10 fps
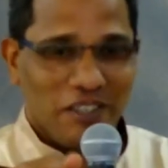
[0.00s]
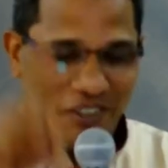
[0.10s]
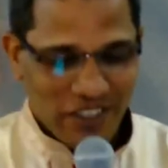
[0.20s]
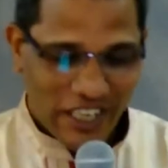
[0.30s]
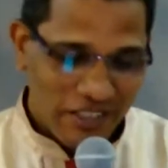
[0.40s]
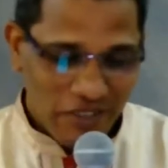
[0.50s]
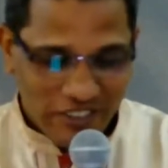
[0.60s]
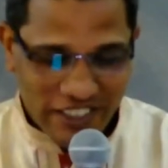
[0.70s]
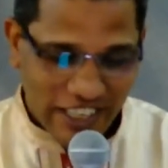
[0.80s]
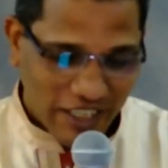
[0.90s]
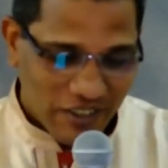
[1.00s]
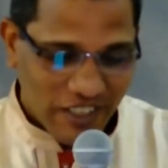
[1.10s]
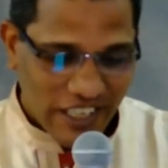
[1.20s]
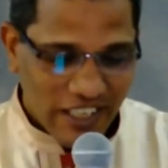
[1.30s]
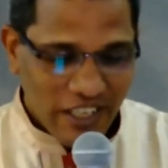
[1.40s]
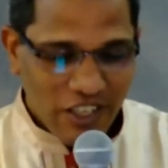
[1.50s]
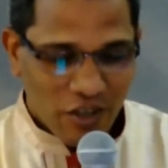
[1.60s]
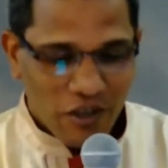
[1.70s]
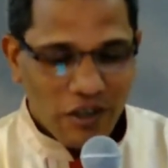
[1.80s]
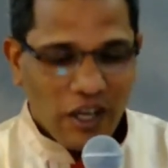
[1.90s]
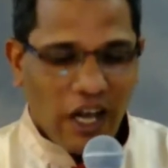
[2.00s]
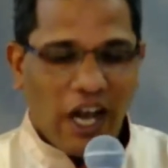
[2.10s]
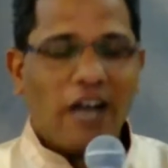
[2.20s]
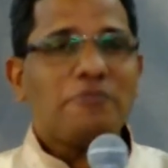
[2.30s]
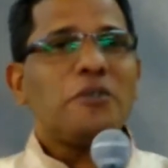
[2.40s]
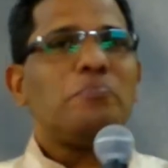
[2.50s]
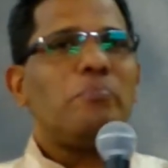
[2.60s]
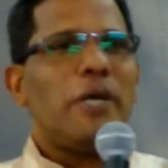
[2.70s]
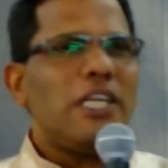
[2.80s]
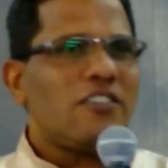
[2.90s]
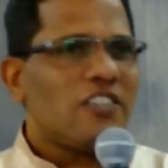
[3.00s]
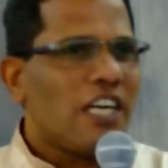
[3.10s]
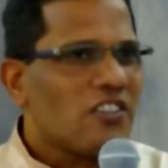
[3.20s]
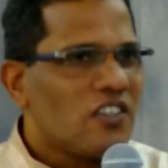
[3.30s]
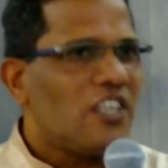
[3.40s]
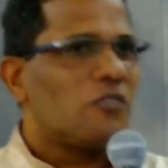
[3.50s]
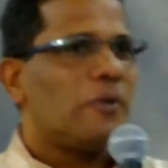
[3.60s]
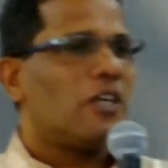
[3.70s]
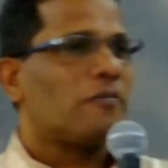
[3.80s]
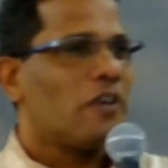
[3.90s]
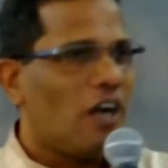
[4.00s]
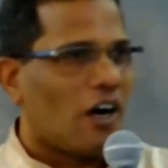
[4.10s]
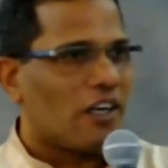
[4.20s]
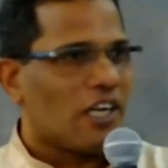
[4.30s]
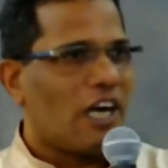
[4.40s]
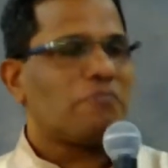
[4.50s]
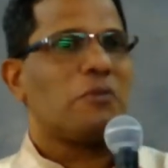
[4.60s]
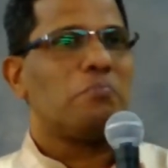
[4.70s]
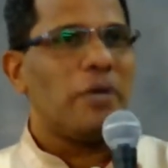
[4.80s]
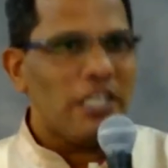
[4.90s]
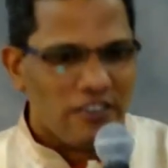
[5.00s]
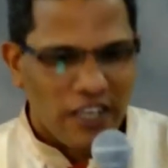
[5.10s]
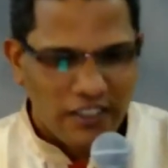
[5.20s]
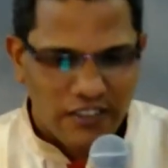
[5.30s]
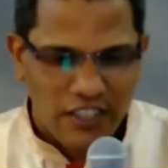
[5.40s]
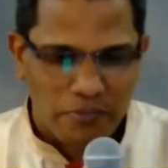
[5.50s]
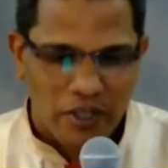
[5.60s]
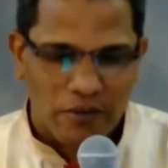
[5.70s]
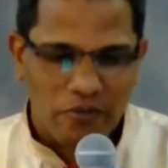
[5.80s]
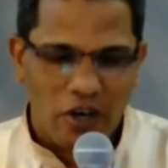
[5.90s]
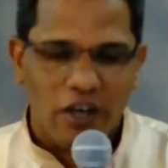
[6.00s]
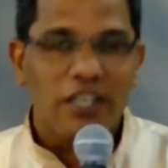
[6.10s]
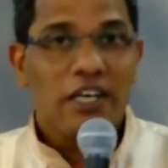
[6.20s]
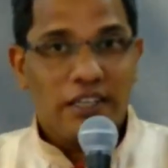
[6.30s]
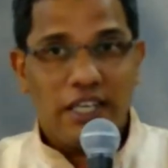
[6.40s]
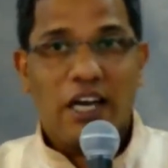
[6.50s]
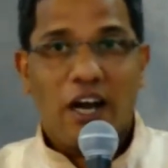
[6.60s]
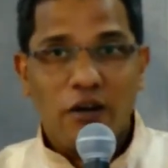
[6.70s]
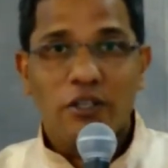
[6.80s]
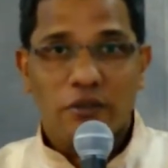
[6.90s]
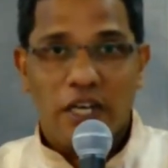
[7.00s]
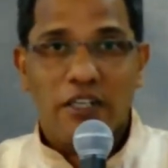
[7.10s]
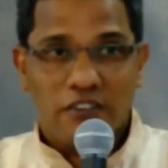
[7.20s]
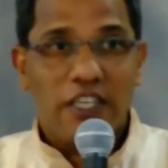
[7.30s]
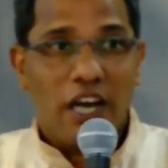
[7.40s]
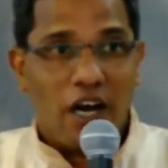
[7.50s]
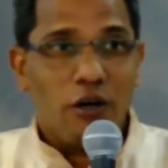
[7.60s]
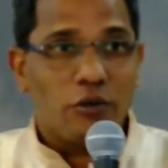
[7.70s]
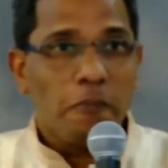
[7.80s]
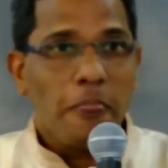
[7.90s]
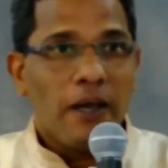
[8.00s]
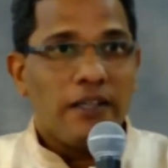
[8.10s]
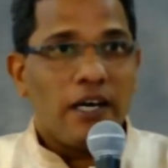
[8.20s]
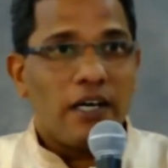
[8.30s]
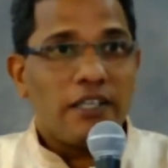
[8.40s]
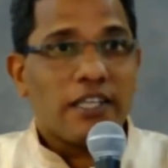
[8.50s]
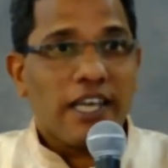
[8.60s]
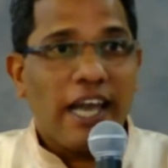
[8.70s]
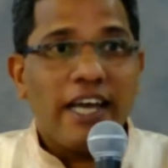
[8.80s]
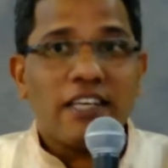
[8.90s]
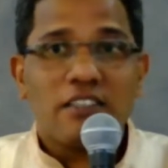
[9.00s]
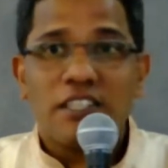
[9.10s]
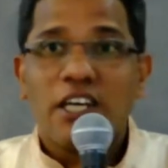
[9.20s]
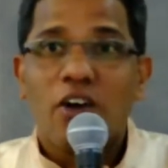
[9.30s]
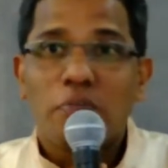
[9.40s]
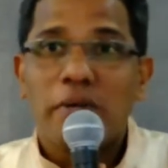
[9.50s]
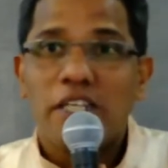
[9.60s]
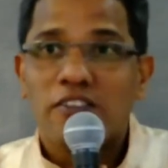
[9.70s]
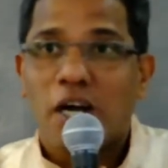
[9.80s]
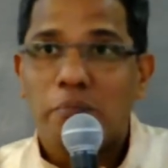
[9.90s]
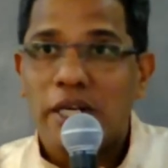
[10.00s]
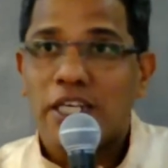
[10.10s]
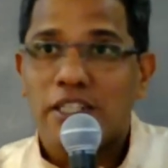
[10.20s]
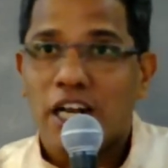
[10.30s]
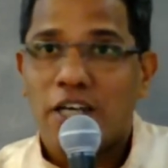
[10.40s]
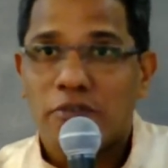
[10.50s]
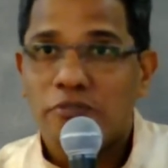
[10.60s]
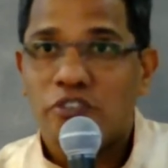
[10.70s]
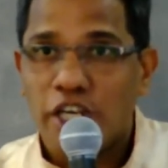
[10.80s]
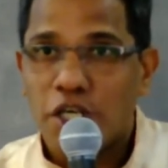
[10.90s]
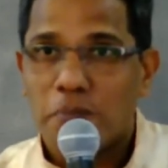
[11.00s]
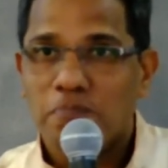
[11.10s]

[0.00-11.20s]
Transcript: Okay, we'll see that. Okay, you know, after many chastisement of God, after many chastisement of God, they how let us see how the, the, the character development is happening in the life of Jacob.